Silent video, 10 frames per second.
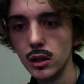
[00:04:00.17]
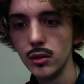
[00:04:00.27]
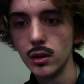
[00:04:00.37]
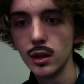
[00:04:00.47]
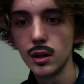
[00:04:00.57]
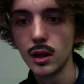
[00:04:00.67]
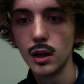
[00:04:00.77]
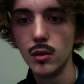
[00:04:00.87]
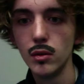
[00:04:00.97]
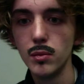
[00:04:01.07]
do you think that
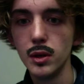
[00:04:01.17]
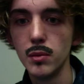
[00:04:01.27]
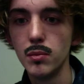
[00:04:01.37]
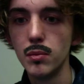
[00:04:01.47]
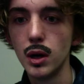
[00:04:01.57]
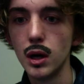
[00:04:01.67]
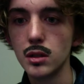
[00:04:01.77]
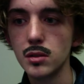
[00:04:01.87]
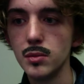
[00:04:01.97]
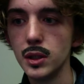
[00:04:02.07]
it would be a
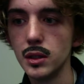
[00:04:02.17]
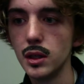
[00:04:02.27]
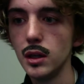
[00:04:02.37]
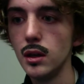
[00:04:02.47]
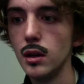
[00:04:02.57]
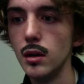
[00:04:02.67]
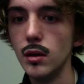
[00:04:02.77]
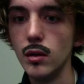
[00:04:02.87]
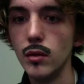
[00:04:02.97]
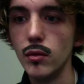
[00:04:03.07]
possibility
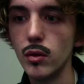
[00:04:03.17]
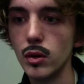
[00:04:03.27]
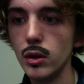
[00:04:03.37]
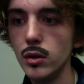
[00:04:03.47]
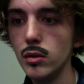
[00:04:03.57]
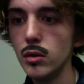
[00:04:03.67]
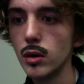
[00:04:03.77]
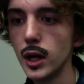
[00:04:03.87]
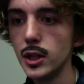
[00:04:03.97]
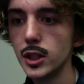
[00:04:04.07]
for you,
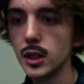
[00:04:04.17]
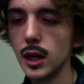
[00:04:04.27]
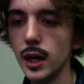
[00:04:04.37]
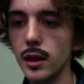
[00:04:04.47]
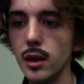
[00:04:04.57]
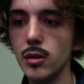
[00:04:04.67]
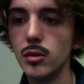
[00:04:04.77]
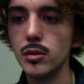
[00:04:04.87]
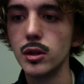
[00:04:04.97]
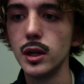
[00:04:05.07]
Granger, and the
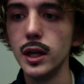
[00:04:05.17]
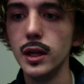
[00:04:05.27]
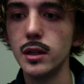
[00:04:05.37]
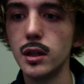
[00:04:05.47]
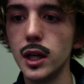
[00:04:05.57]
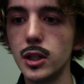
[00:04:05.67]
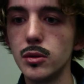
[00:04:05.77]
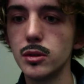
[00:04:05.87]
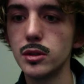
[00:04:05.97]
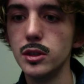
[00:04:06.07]
older
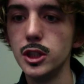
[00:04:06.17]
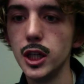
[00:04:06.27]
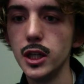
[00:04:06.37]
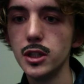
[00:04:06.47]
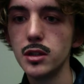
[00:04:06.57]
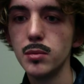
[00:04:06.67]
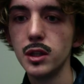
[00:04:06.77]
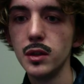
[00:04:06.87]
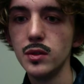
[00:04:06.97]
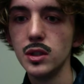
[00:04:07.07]
intellectuals to change the
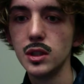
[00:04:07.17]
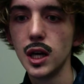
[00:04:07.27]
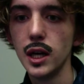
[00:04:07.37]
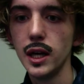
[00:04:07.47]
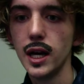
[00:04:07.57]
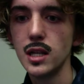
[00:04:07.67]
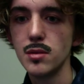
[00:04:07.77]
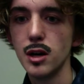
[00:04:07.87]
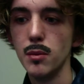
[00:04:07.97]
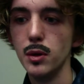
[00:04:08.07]
beliefs society has
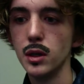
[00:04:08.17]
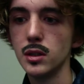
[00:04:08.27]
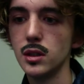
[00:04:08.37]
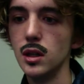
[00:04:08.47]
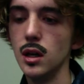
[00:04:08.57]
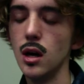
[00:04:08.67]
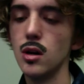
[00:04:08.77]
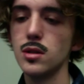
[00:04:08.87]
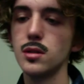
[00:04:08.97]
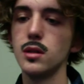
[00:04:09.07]
about books?
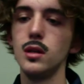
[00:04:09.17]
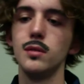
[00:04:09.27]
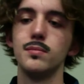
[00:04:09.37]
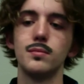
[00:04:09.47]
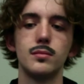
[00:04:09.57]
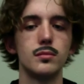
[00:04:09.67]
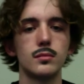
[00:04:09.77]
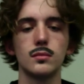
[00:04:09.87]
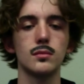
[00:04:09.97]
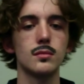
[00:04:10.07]
Honestly,
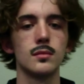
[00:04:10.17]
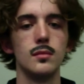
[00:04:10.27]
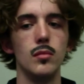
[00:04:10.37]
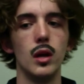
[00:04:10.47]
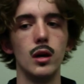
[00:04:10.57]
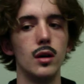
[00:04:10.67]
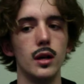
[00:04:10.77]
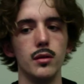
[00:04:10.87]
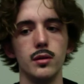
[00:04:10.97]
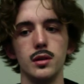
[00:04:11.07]
no, I
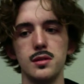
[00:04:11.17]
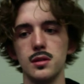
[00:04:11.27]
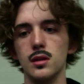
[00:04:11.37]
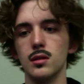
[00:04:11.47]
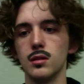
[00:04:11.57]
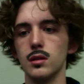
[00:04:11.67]
don't think so.